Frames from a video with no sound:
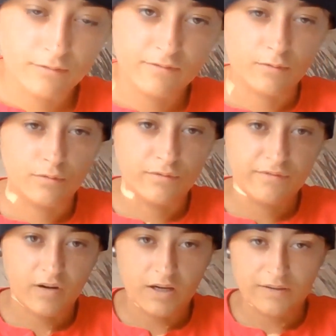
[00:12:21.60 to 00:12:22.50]
on for
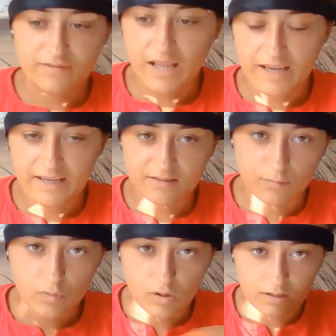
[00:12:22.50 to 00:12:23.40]
5 days,
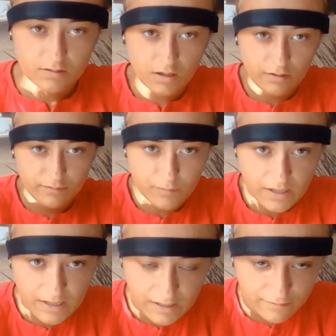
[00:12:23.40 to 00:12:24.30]
and I'm not allowed to cover
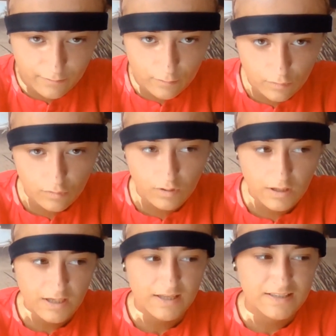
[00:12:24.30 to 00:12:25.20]
my head for
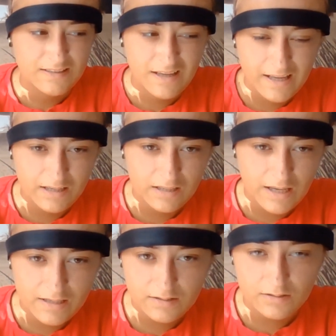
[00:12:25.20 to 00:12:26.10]
10
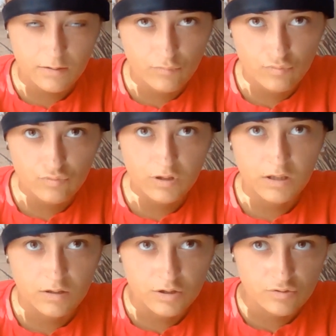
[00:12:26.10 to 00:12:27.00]
days, so I'm
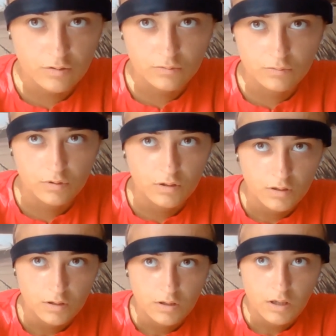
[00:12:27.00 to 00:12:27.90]
really going to struggle.
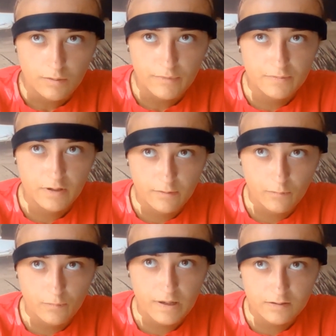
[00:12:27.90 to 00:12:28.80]
I'm meant to be
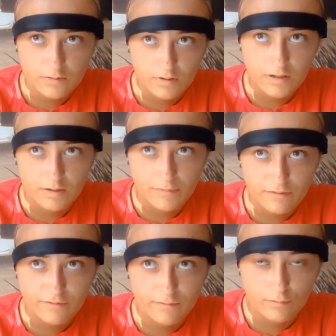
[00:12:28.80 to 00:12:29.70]
going back to work in
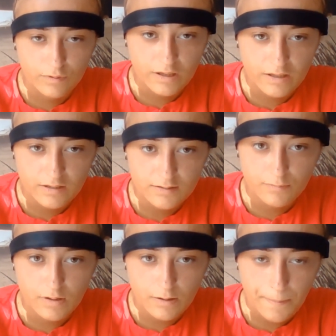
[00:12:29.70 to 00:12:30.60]
about 4 days,
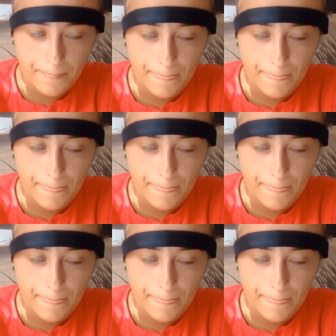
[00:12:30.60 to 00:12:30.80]
but